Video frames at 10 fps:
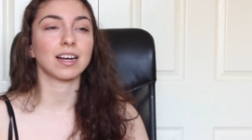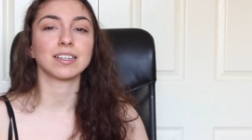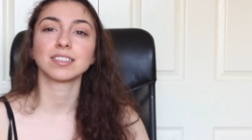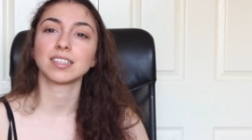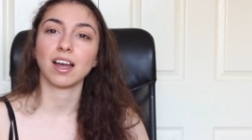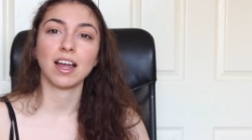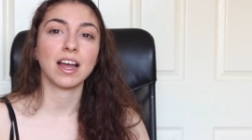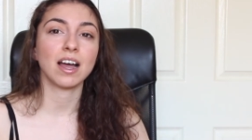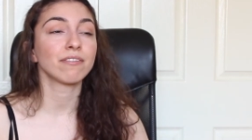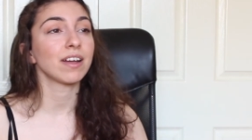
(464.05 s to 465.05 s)
I
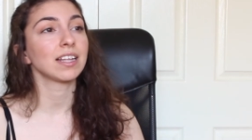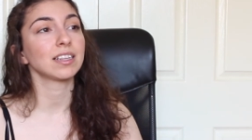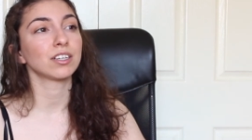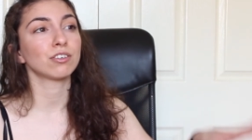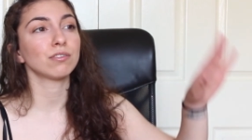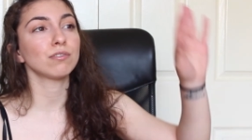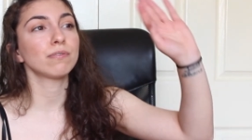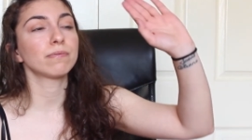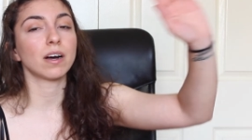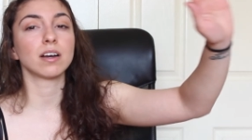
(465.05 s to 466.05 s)
have a literal
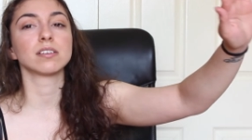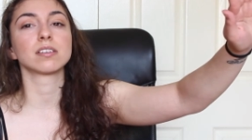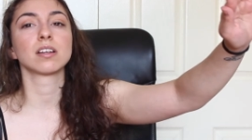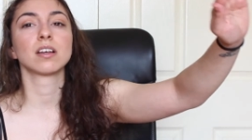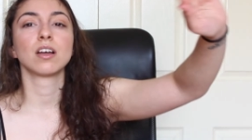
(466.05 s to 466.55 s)
fund